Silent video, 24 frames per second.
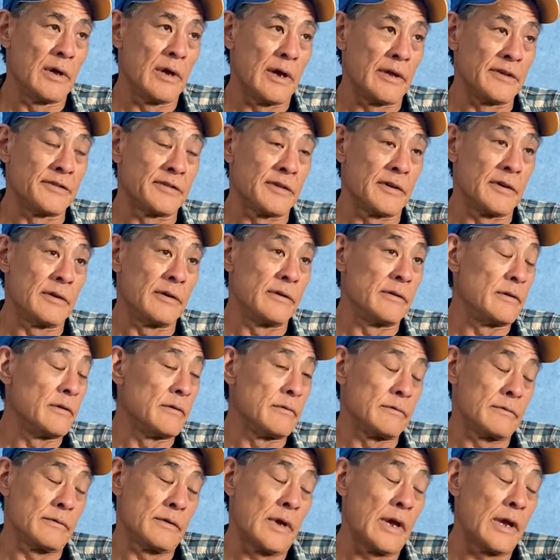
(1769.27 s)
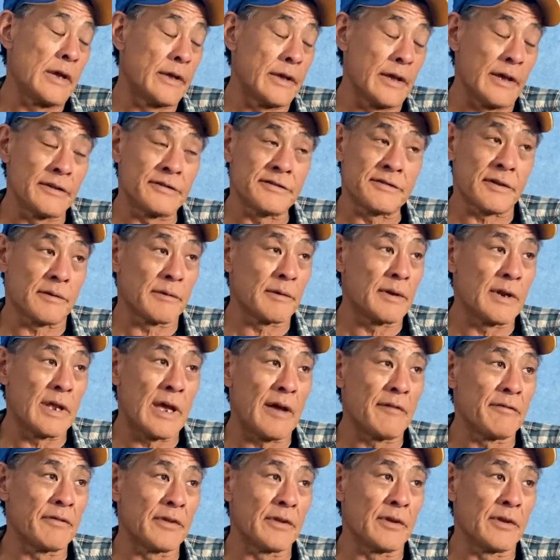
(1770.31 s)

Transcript: I said, I guess I'm going to have